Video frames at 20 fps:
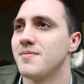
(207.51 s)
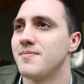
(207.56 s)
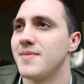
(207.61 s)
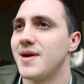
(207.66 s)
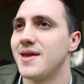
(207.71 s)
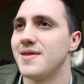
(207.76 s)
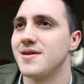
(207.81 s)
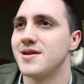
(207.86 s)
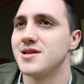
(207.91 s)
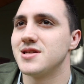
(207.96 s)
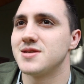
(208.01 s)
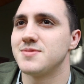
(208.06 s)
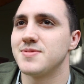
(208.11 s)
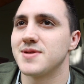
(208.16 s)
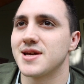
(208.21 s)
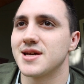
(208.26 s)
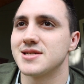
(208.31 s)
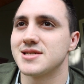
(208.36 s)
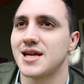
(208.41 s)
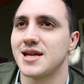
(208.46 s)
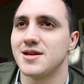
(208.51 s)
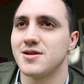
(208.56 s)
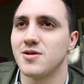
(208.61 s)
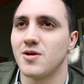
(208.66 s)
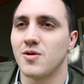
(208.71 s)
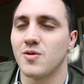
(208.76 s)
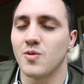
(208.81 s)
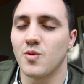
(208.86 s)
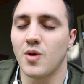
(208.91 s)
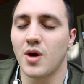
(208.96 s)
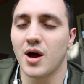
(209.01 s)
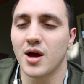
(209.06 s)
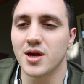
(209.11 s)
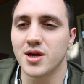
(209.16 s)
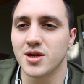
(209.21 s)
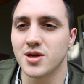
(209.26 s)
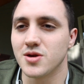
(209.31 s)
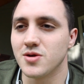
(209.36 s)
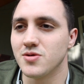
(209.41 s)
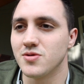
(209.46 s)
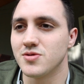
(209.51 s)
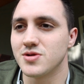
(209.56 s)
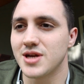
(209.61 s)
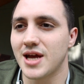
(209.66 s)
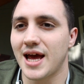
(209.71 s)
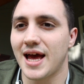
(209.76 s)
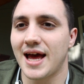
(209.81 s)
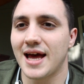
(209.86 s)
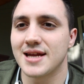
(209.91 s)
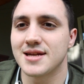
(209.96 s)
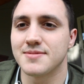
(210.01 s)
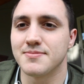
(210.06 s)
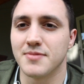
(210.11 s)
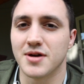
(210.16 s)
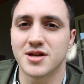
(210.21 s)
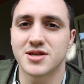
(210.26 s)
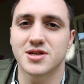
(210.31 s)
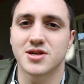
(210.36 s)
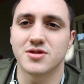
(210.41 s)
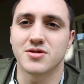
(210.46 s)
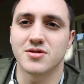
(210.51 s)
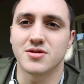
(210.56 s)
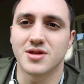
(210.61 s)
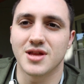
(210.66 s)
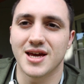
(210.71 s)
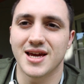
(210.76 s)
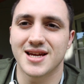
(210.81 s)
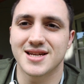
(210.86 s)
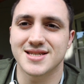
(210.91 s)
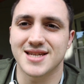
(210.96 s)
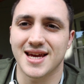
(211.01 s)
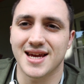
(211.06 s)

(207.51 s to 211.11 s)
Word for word: mainly just because I don't want huge ass muscular legs.